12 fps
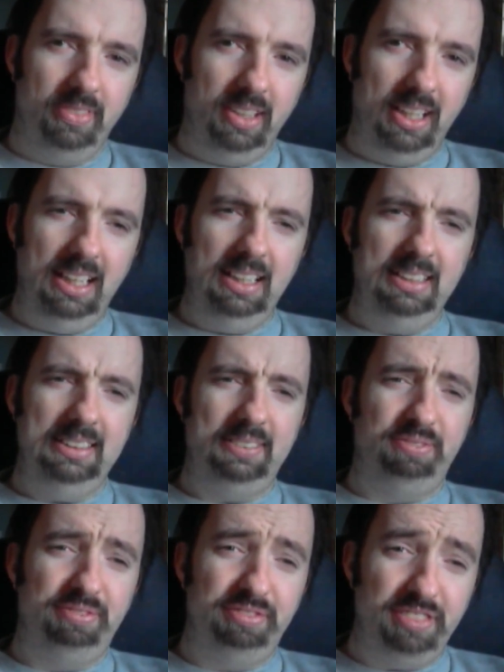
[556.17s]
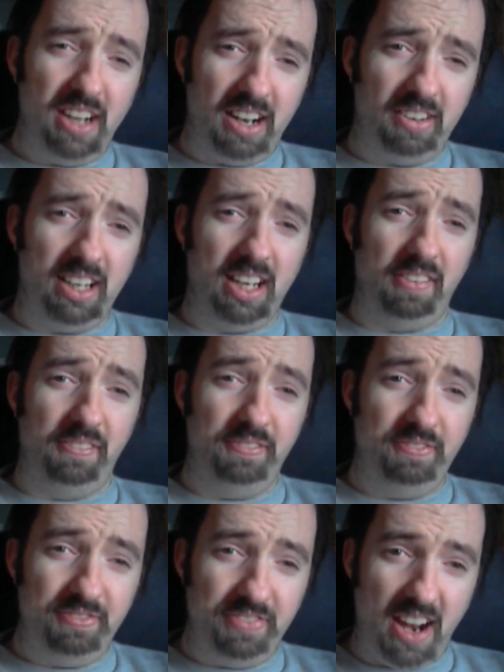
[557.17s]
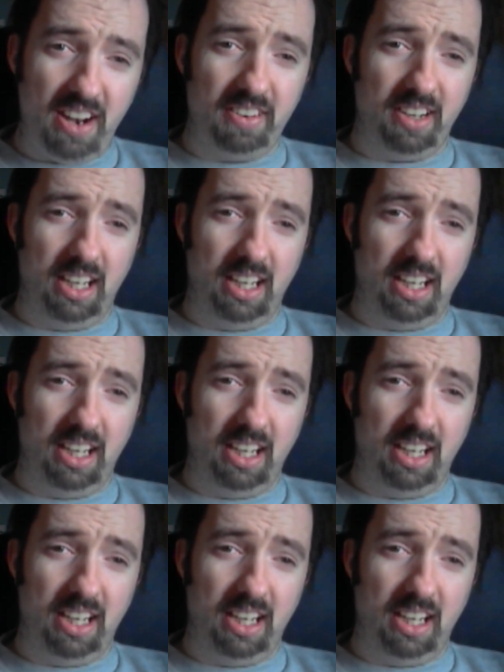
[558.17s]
It is very, very